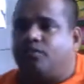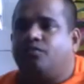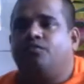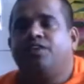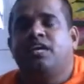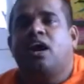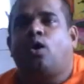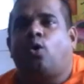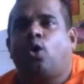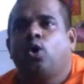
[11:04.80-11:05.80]
we are
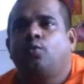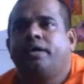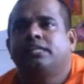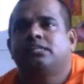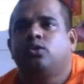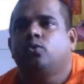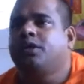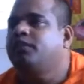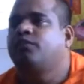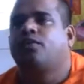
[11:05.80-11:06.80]
always
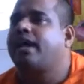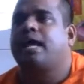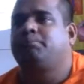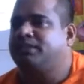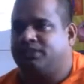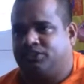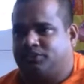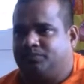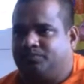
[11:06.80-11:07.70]
looking for a happiness.